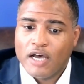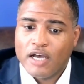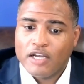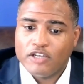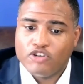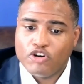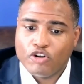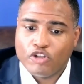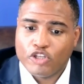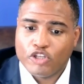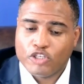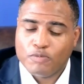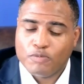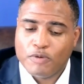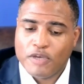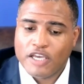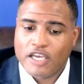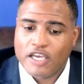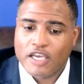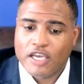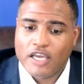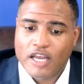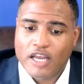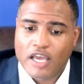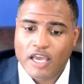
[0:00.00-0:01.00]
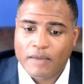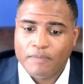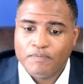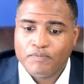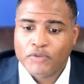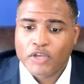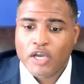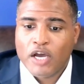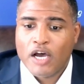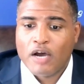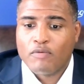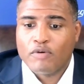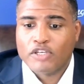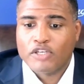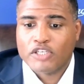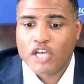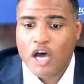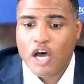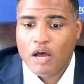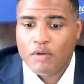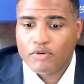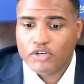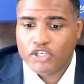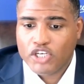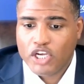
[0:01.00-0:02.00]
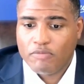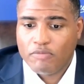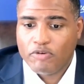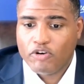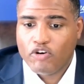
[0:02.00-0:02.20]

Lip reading: Generally speaking, in a risk-on regime,